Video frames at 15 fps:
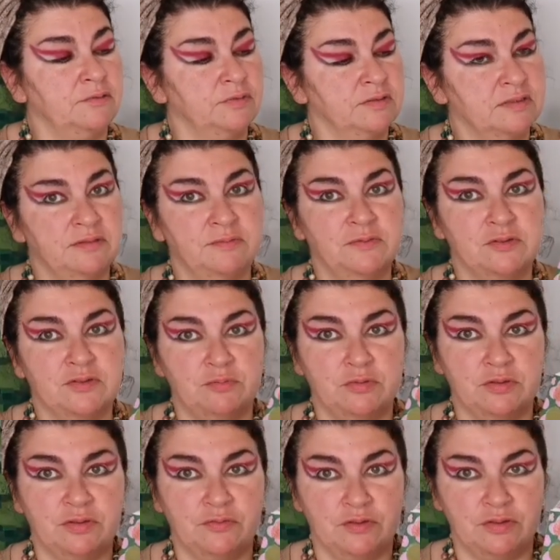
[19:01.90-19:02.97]
it was the most
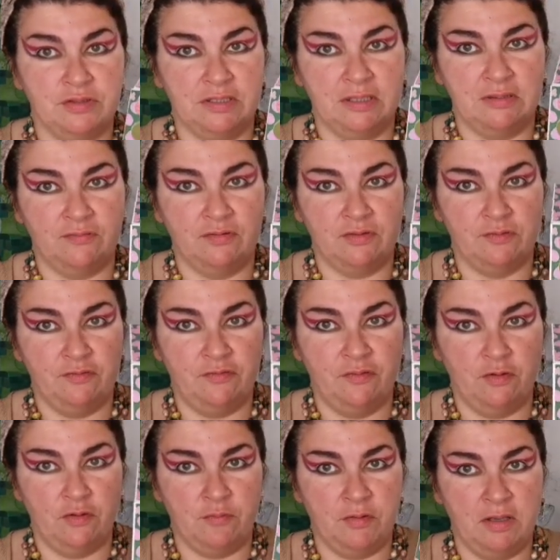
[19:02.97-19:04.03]
beautiful shade
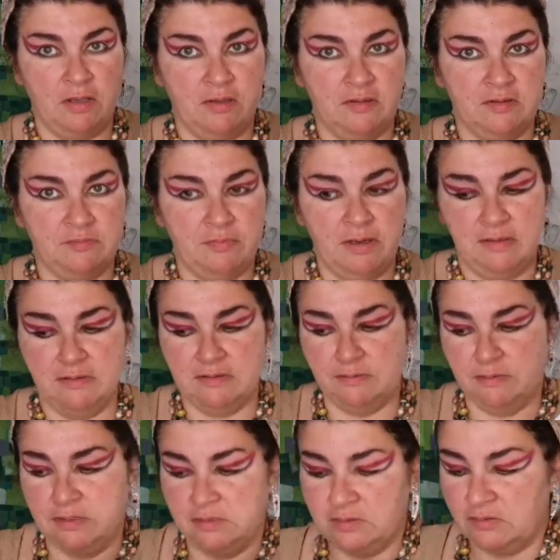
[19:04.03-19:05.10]
for me in this
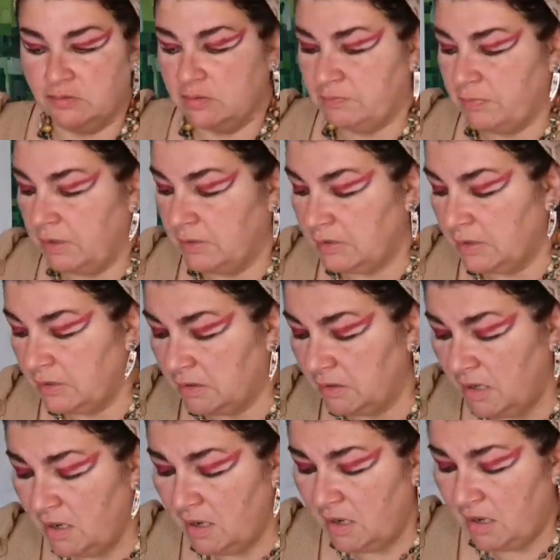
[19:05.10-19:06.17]
palette. When I saw this
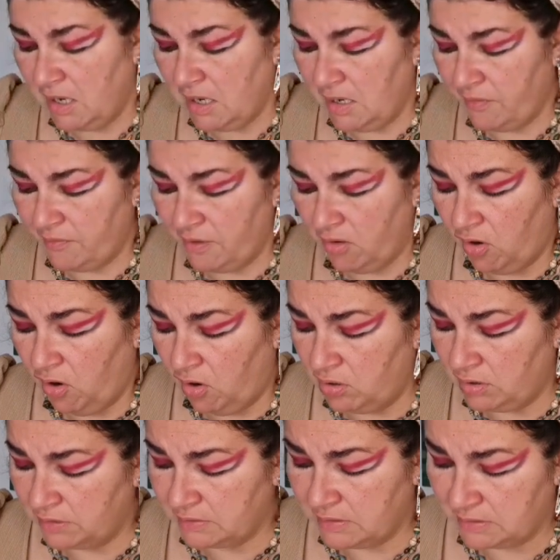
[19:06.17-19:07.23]
palette, I have a
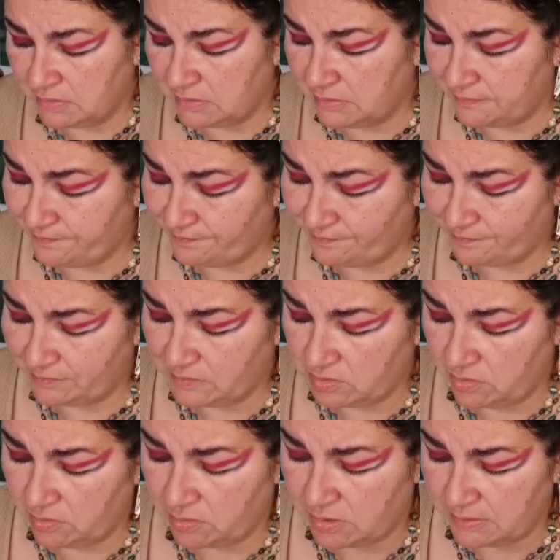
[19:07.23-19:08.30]
hole in that,
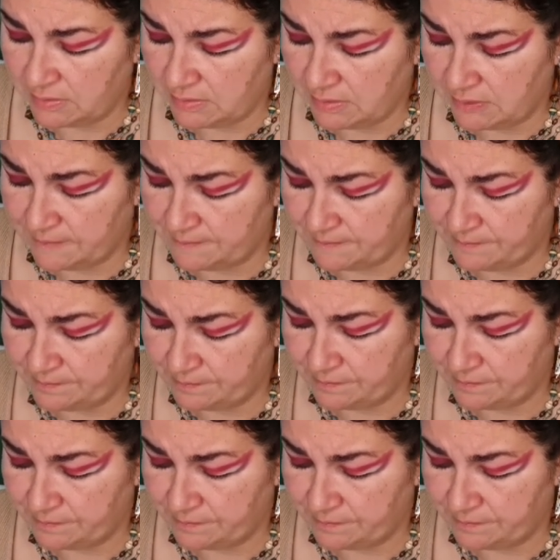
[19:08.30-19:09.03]
so you can see.